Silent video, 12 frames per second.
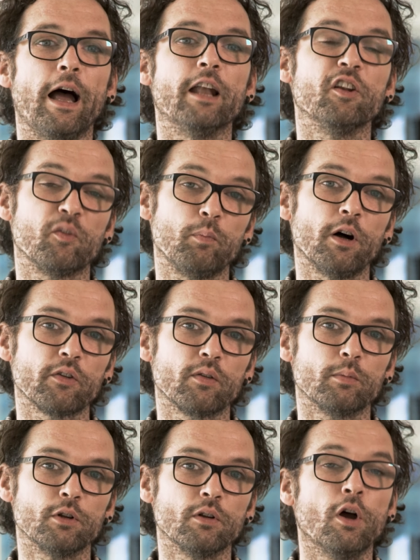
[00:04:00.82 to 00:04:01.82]
and it's
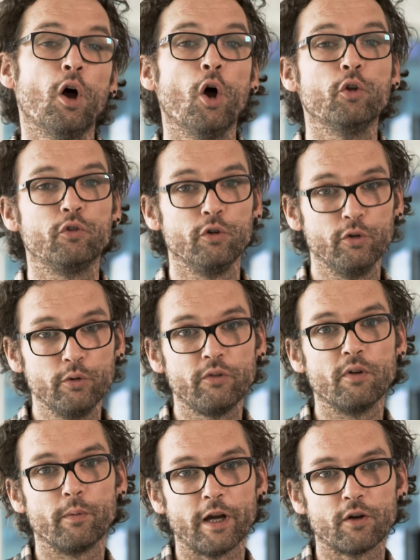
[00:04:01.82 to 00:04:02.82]
possible to use
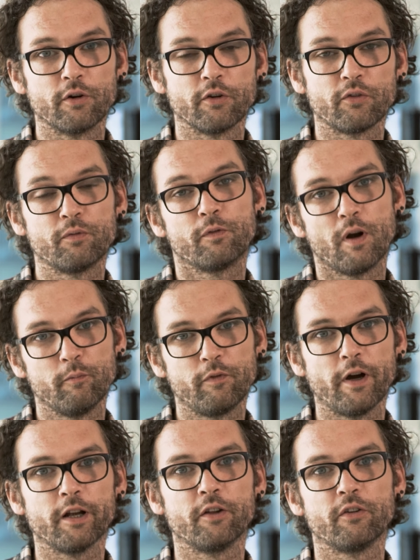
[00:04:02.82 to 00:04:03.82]
the records from
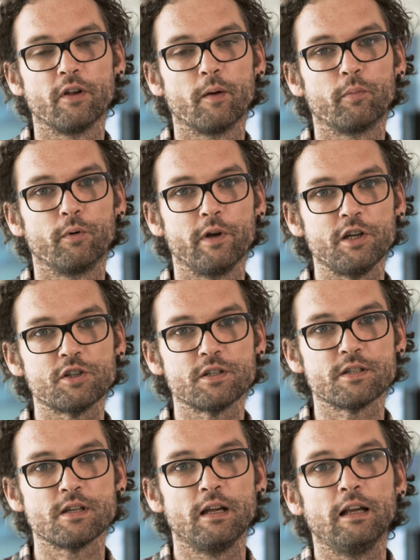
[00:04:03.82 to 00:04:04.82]
Finance and
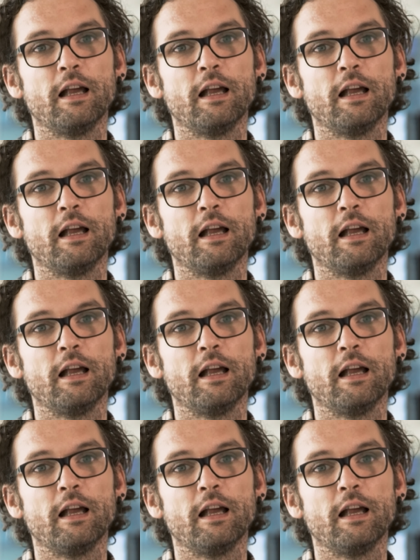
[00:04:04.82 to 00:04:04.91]
Operations